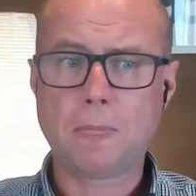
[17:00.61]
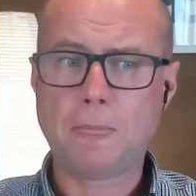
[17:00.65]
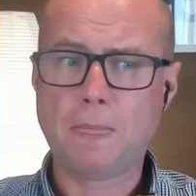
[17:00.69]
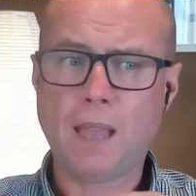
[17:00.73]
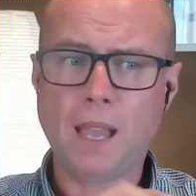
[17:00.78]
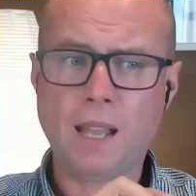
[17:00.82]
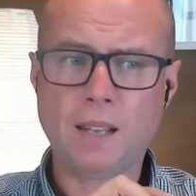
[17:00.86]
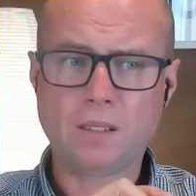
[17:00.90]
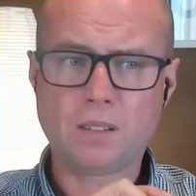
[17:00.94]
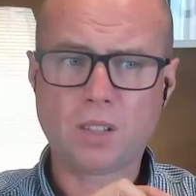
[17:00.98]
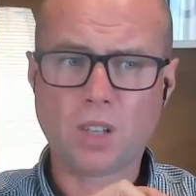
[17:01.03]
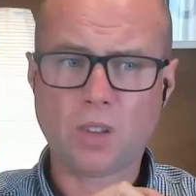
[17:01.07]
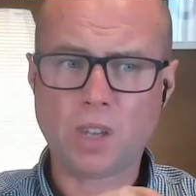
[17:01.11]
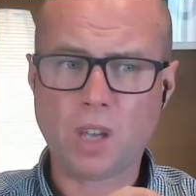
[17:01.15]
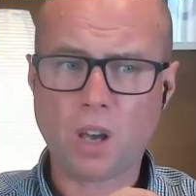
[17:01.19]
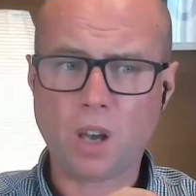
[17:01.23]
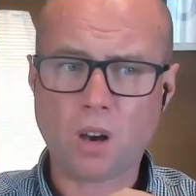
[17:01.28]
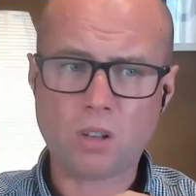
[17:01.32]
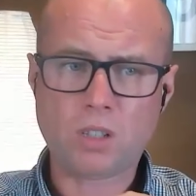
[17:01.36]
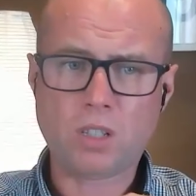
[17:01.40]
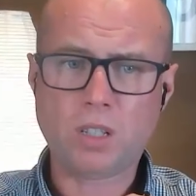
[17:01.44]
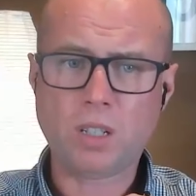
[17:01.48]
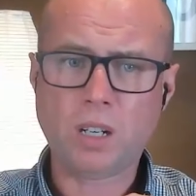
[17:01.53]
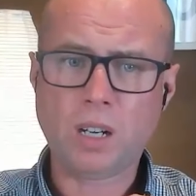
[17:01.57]
And so the
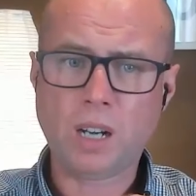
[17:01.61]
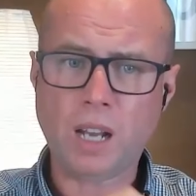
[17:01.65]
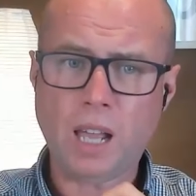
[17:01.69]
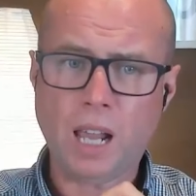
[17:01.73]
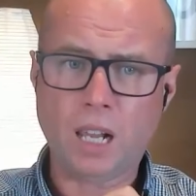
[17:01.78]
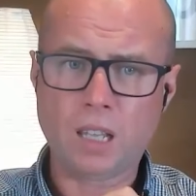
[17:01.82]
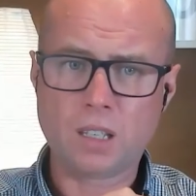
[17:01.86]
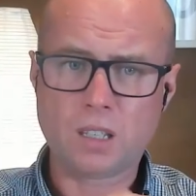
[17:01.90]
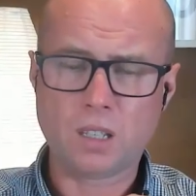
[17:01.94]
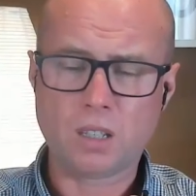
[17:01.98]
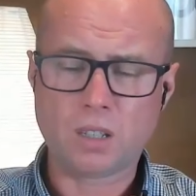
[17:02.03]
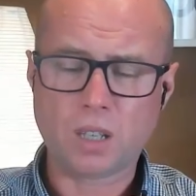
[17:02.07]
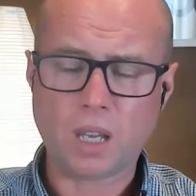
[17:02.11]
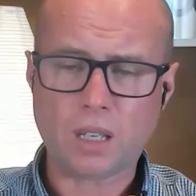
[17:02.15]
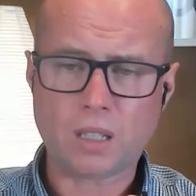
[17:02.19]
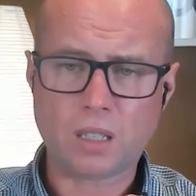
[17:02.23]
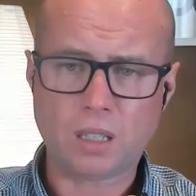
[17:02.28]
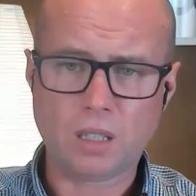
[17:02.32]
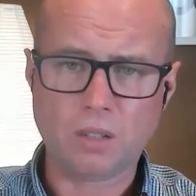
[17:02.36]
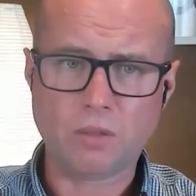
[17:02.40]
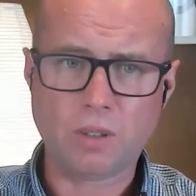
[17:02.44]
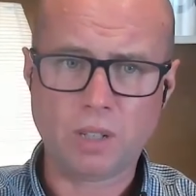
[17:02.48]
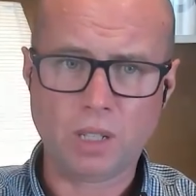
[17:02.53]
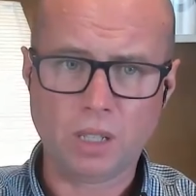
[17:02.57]
auction analogy is
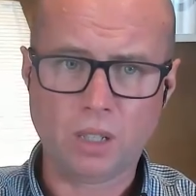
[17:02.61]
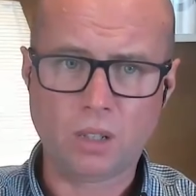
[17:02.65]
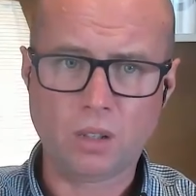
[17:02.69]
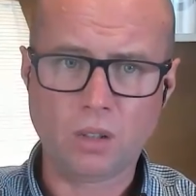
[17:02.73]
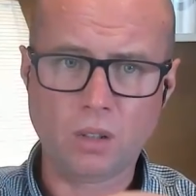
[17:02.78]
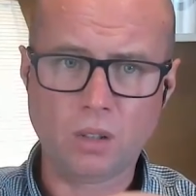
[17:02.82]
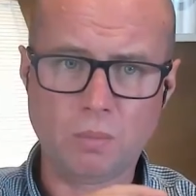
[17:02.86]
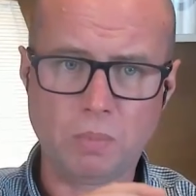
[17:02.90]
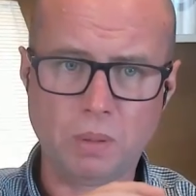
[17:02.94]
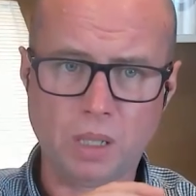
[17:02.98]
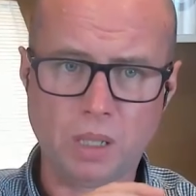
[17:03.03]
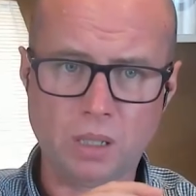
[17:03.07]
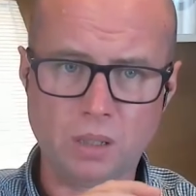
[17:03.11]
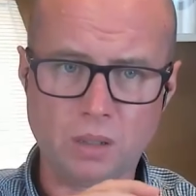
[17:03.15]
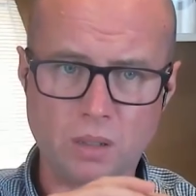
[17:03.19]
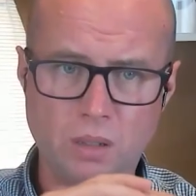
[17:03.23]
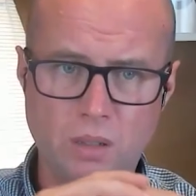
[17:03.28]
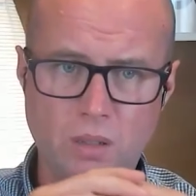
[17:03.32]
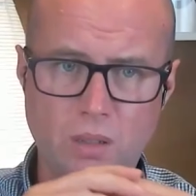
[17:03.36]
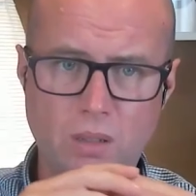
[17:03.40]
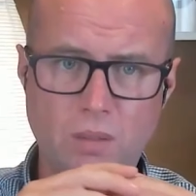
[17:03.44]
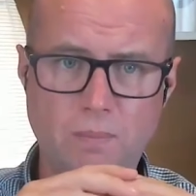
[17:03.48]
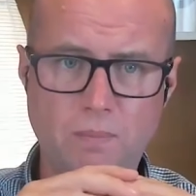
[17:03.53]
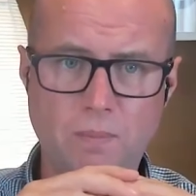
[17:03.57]
actually really good
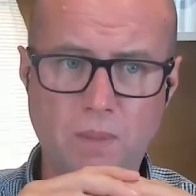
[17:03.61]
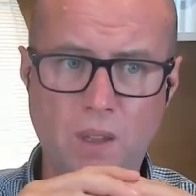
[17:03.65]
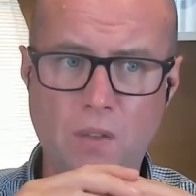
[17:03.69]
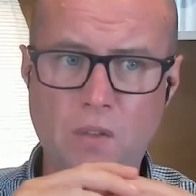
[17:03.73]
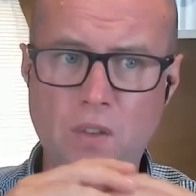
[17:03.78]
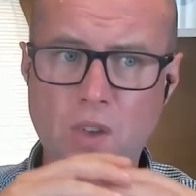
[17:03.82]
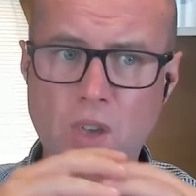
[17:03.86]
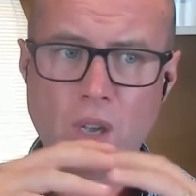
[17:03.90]
because if you